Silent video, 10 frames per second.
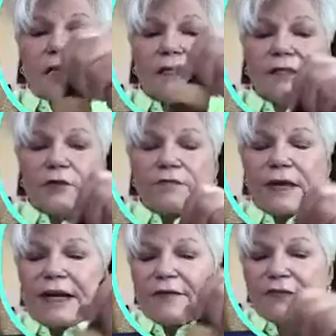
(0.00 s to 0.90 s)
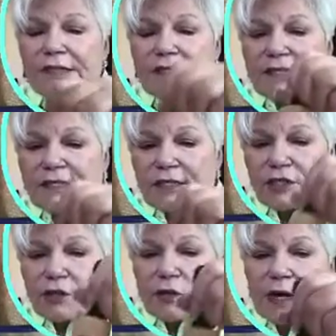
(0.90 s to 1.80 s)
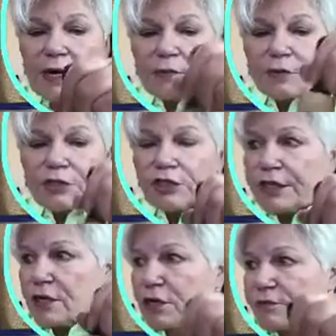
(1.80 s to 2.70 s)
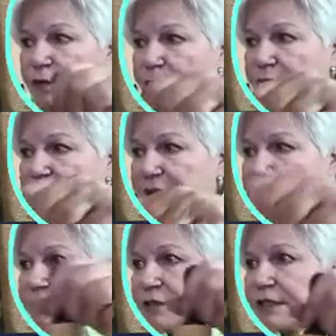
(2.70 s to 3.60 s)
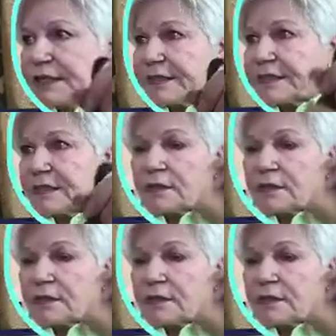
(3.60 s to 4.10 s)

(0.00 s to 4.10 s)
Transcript: So if I haven't said so, I appreciate all of you being here today.